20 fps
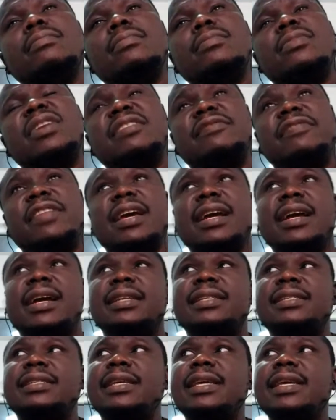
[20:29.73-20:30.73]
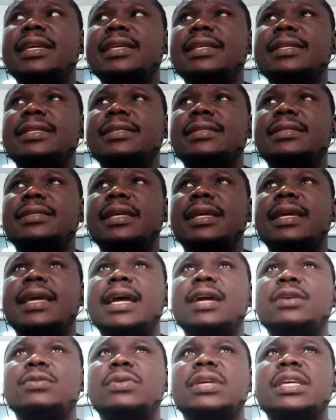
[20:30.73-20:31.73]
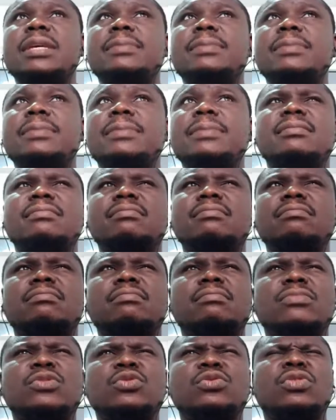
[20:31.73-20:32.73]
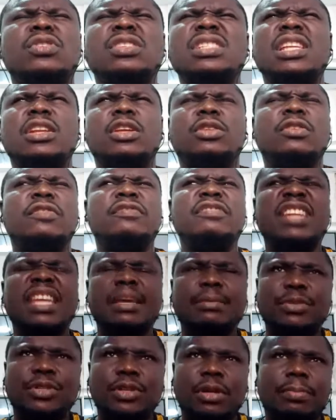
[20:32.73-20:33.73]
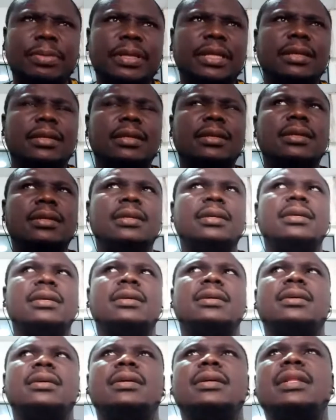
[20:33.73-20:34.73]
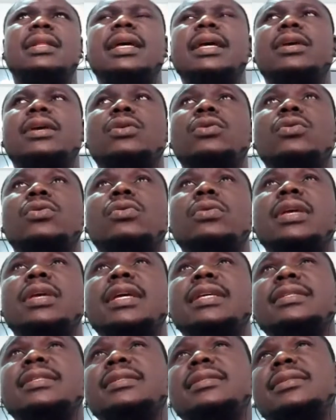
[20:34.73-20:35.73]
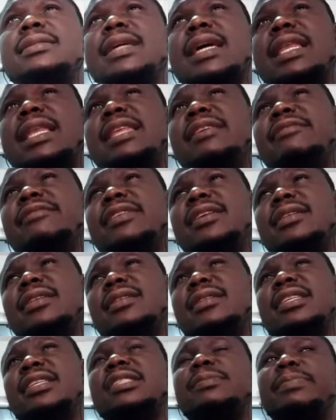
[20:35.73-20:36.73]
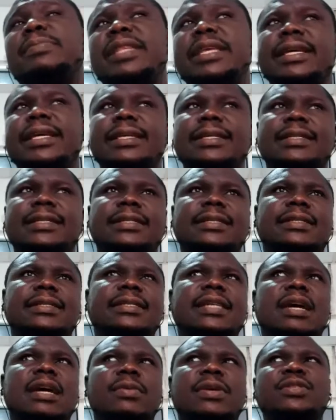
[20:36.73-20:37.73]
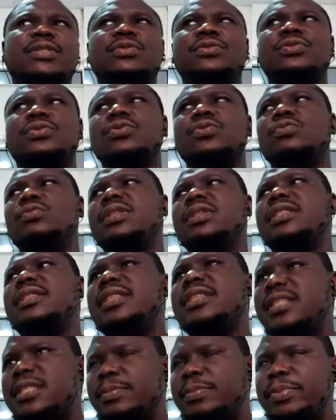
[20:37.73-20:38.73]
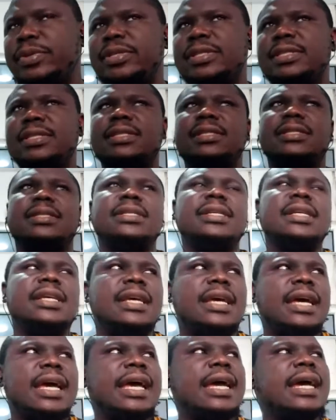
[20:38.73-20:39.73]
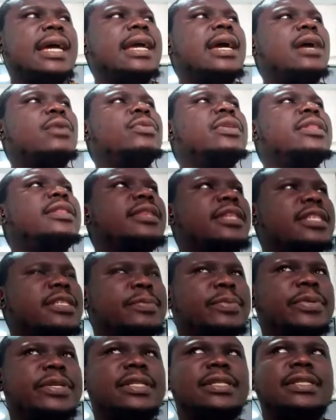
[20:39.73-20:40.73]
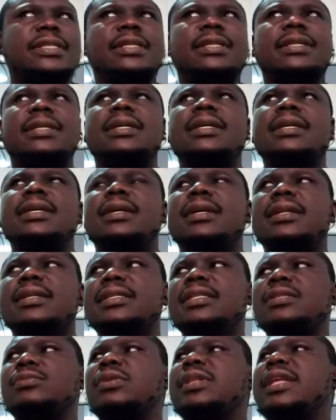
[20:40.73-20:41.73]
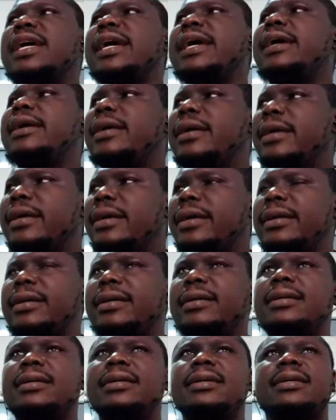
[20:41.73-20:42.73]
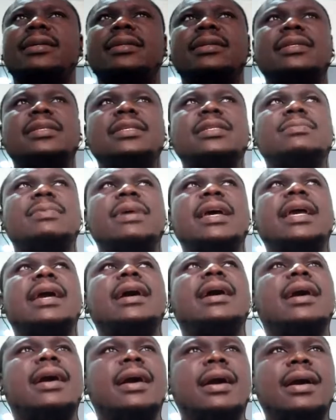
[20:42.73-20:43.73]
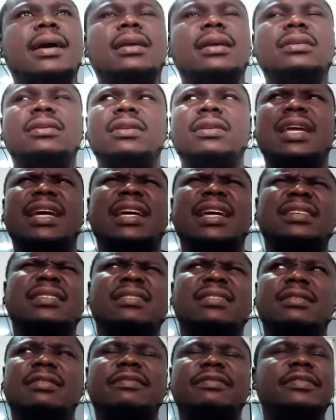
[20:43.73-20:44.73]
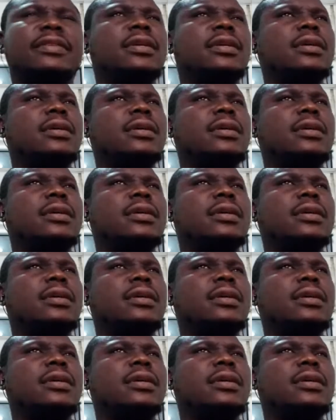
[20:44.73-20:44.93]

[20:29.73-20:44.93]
red flag I'd say is a guy who does a lot of name dropping. Like, oh yes, I live in this place. I went to school with this person. I hang out with this person. This is what I earn. This is my car. You know, that kind of stuff.